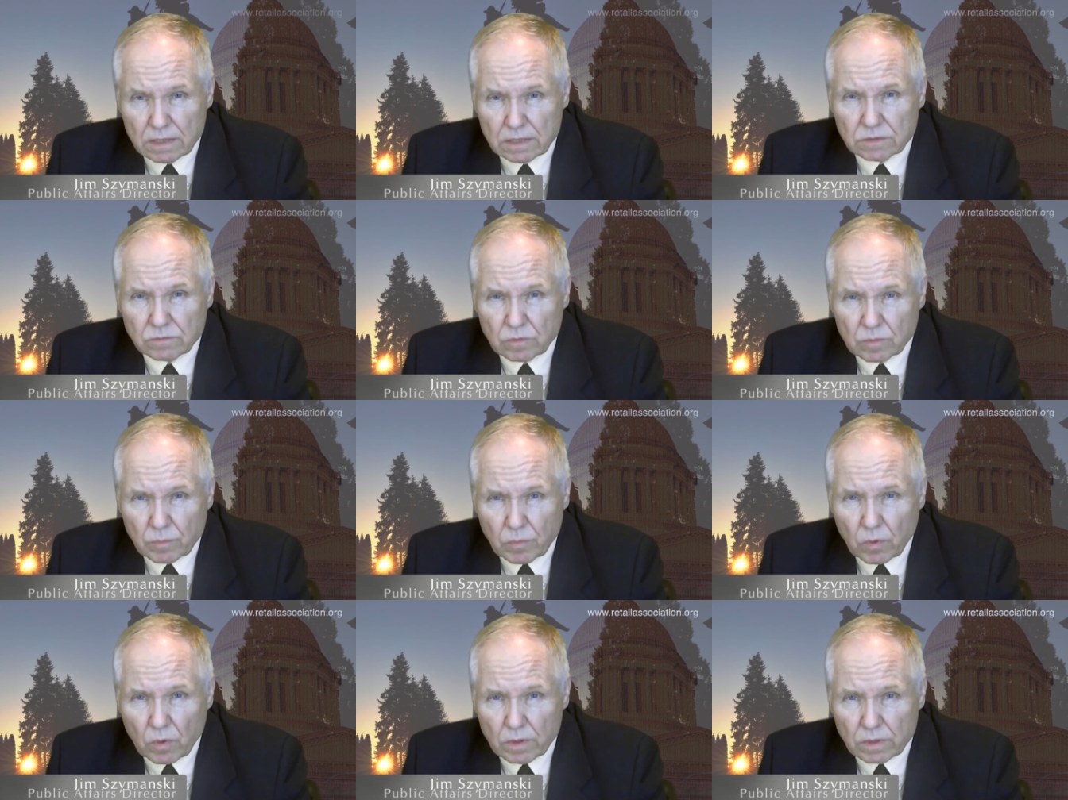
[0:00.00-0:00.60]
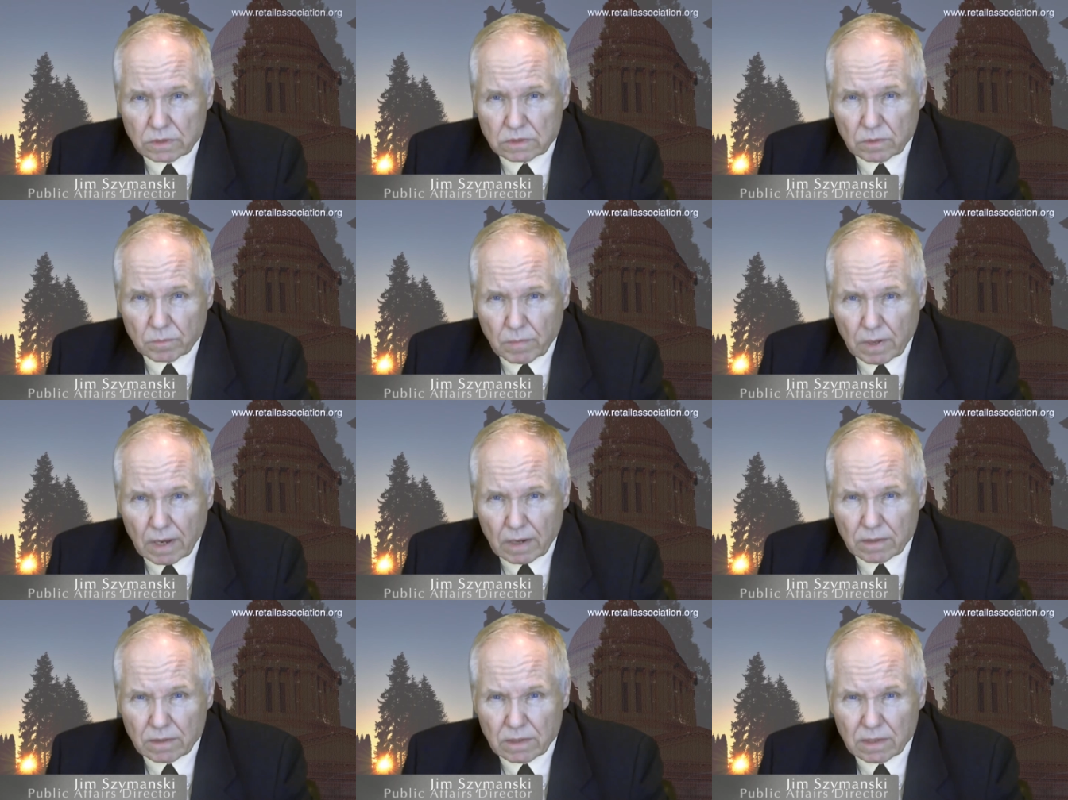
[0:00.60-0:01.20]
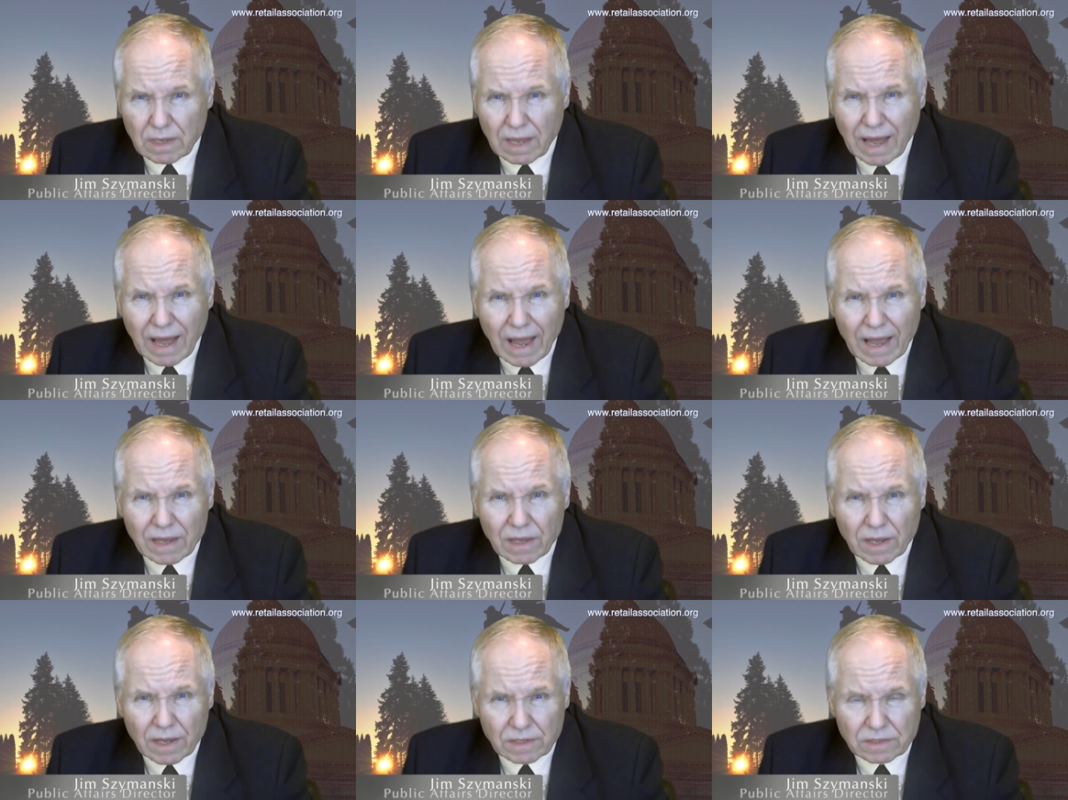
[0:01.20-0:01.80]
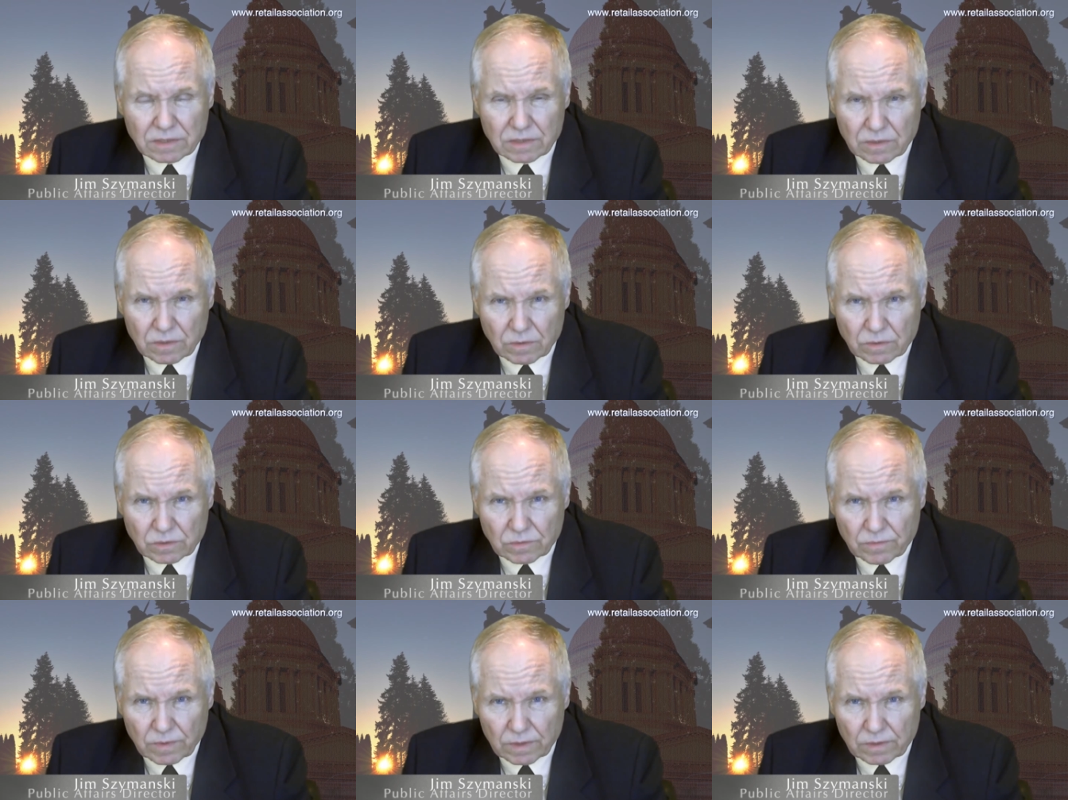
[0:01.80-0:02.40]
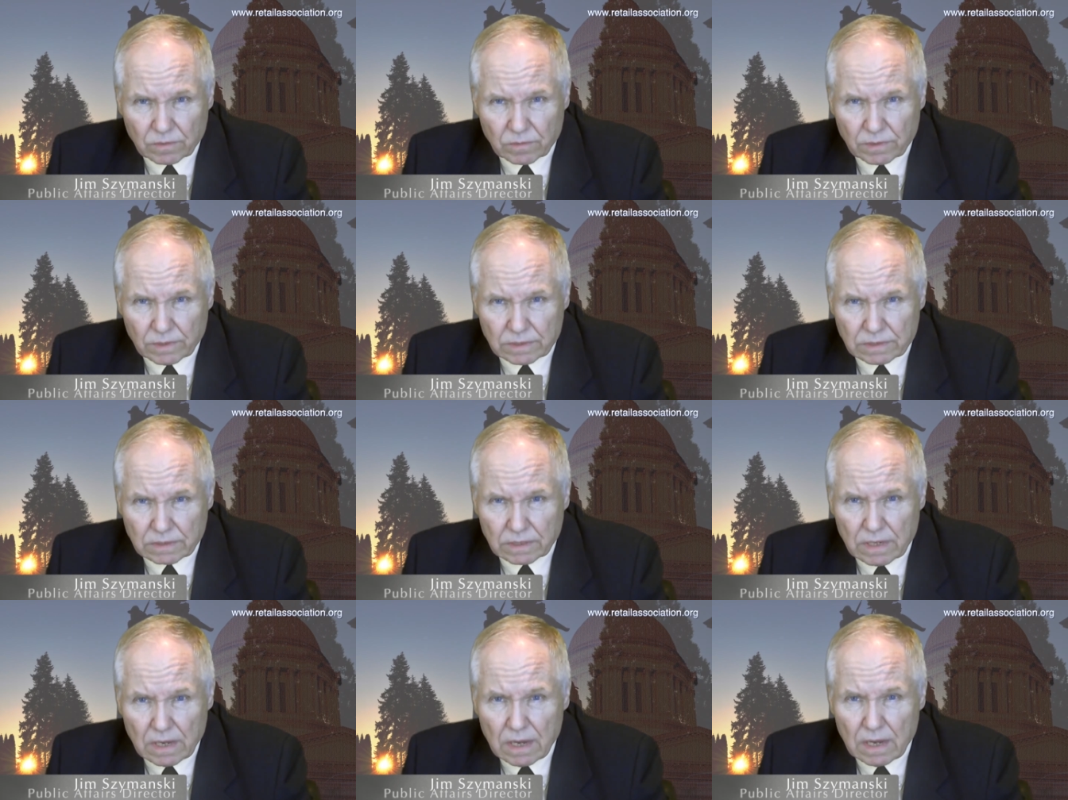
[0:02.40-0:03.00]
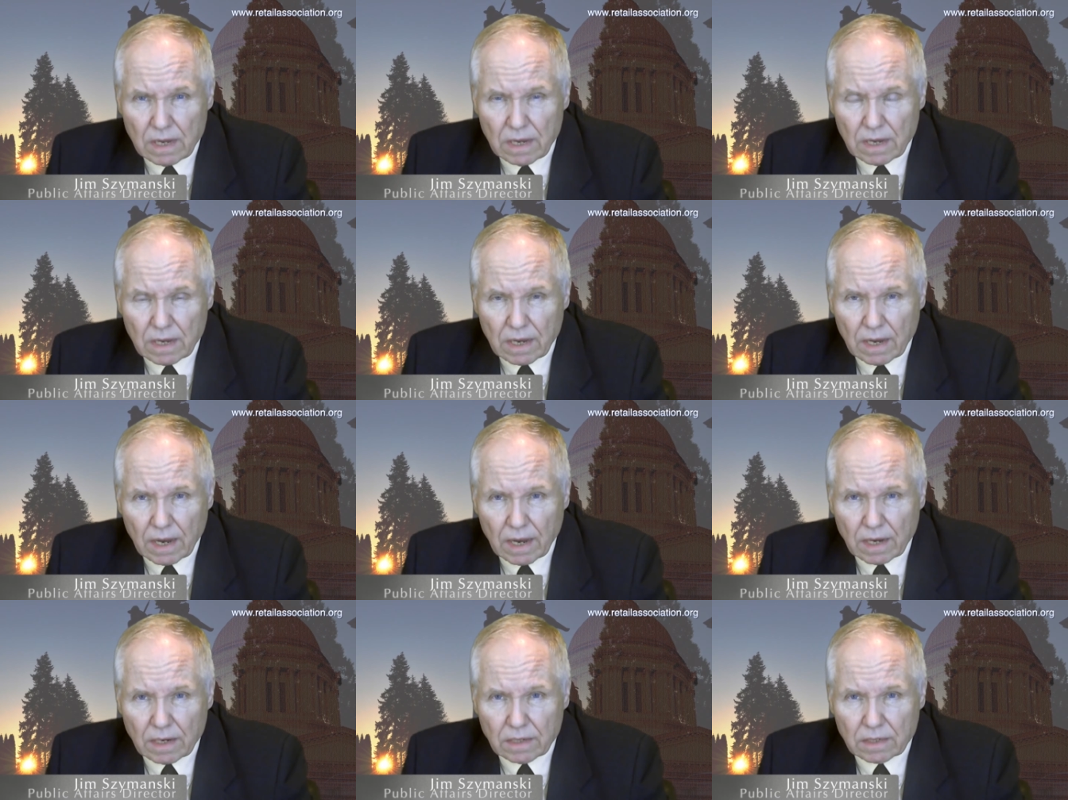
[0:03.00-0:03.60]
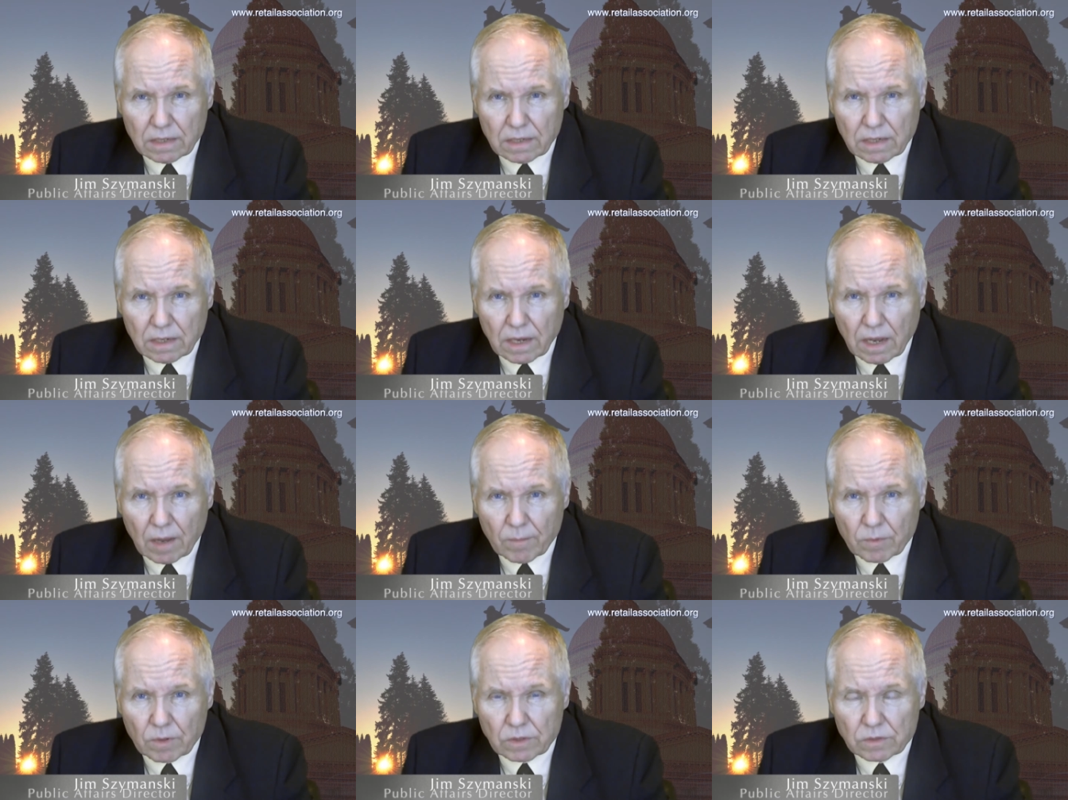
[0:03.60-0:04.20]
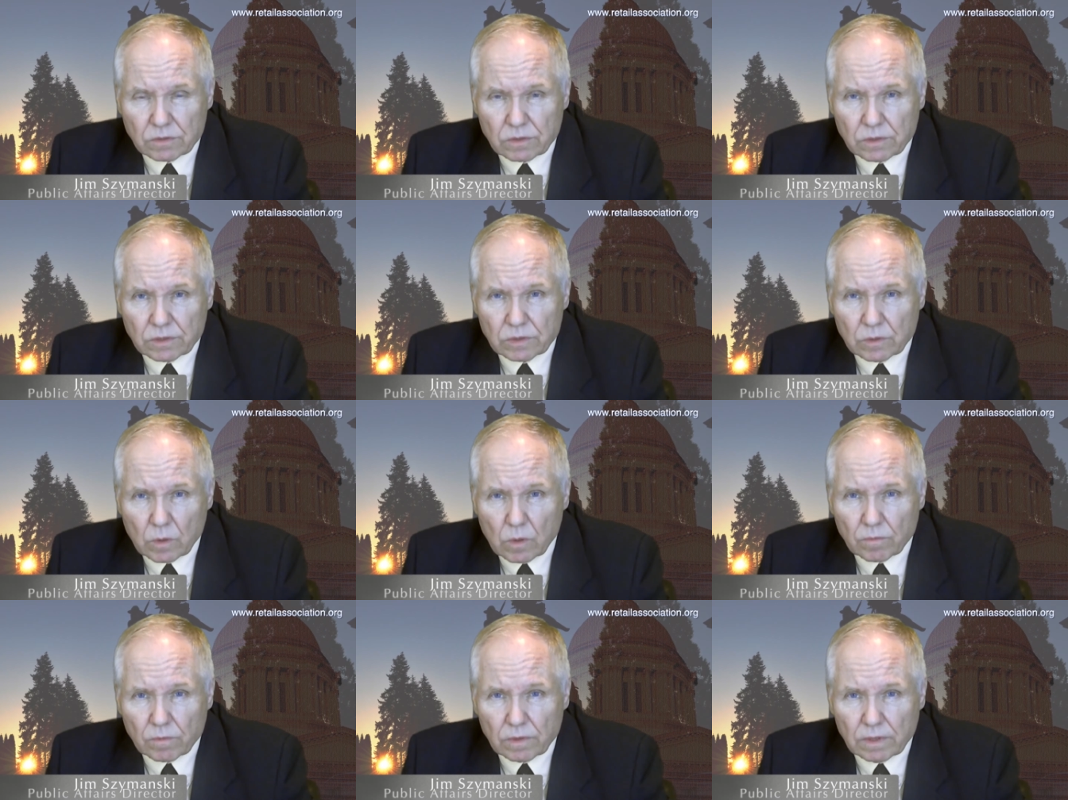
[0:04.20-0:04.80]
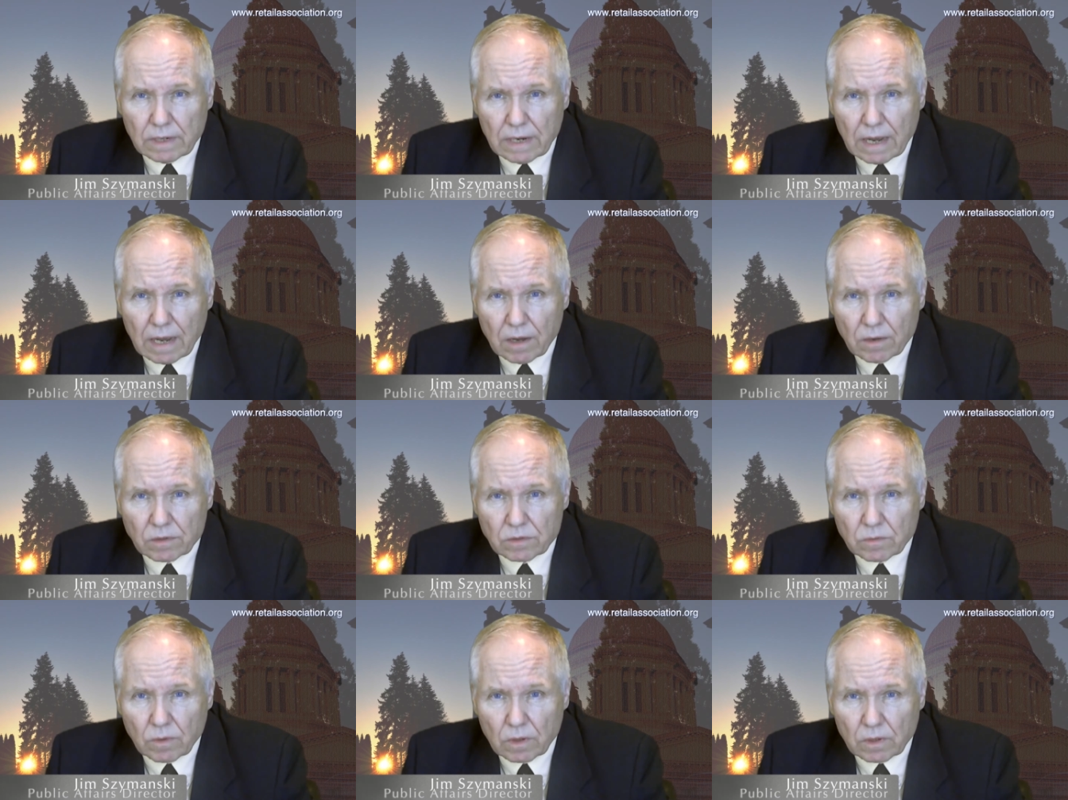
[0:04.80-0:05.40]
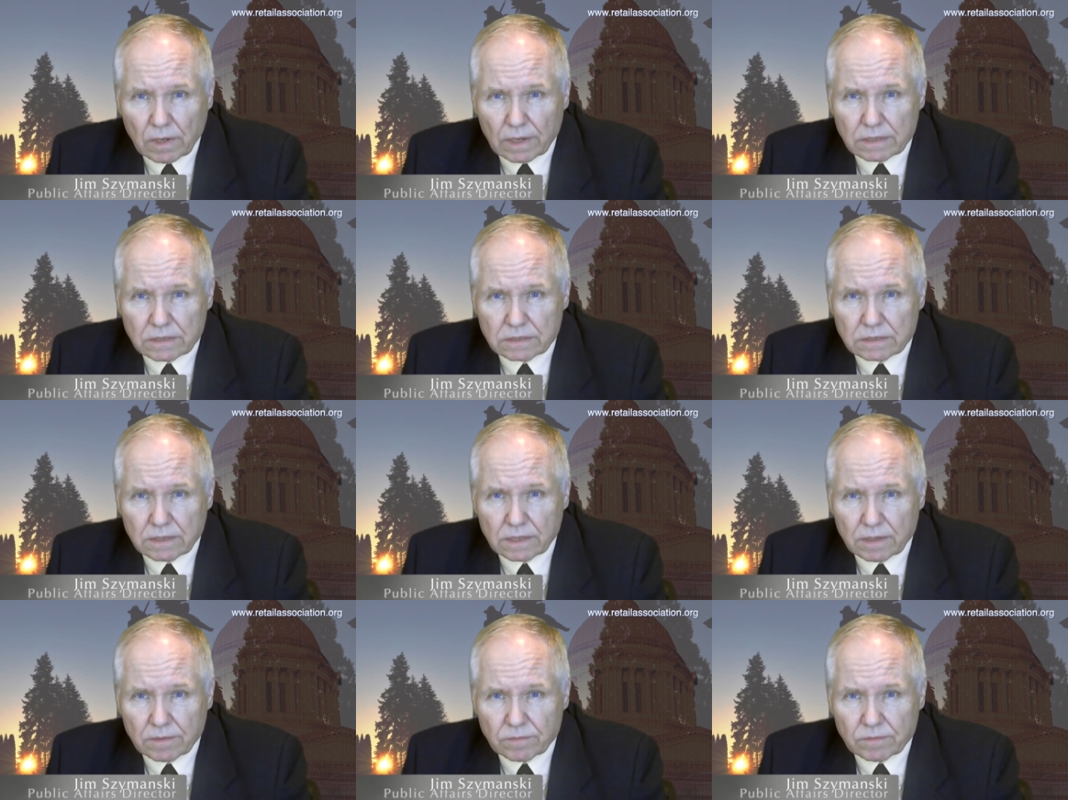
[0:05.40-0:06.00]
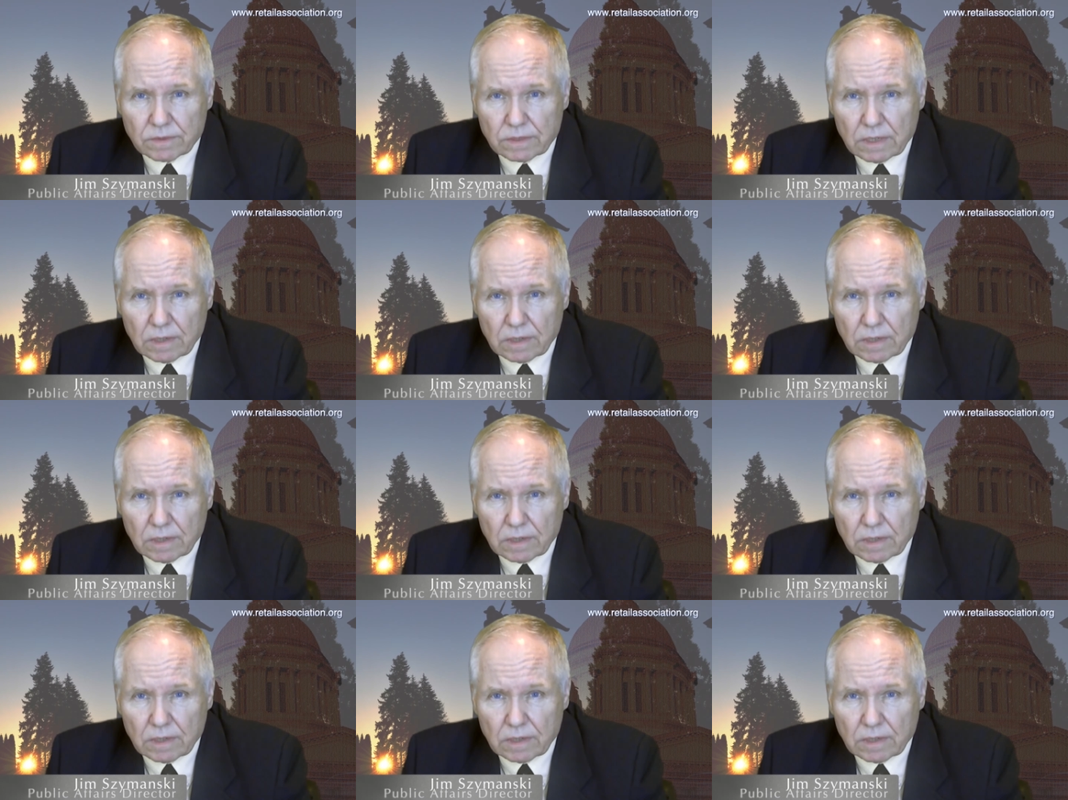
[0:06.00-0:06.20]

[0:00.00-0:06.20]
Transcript: This report is about the highlights of those victories, and I'm going to turn you over now to our legislative